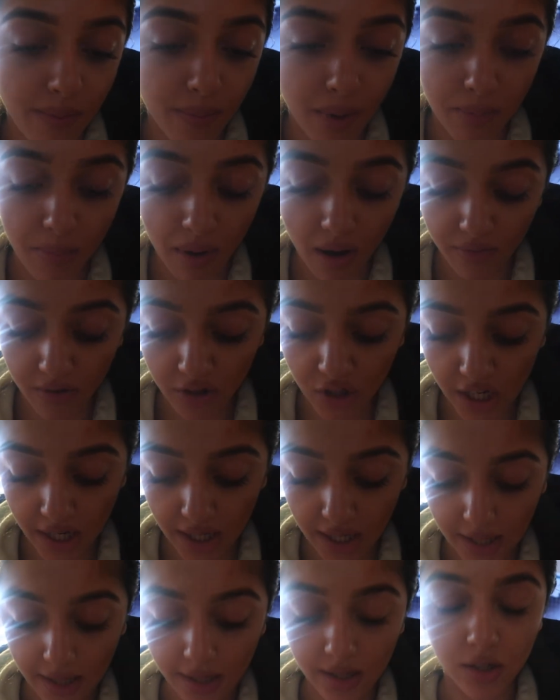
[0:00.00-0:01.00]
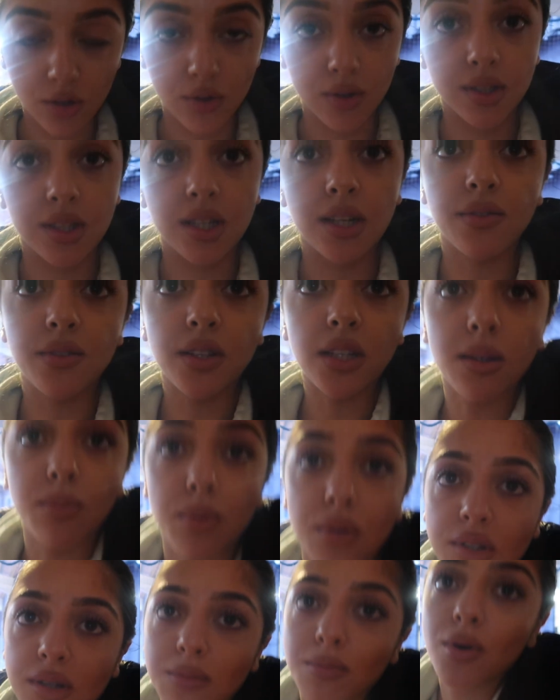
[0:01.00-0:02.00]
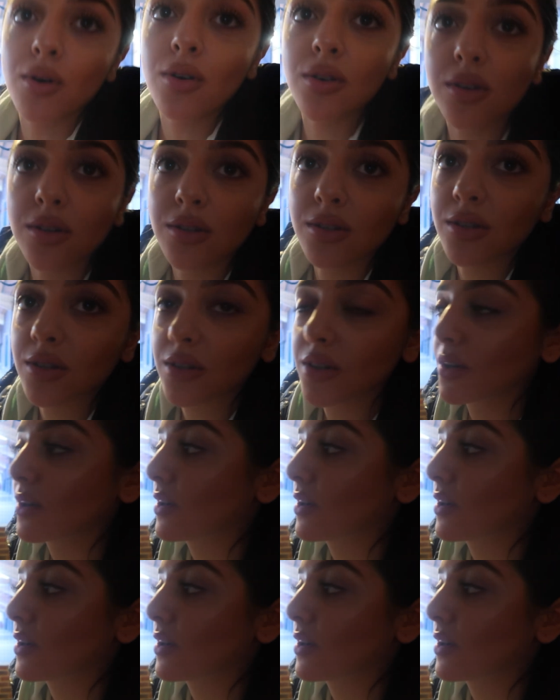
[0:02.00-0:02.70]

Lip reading: fit my puffer jacket into a safety deposit box.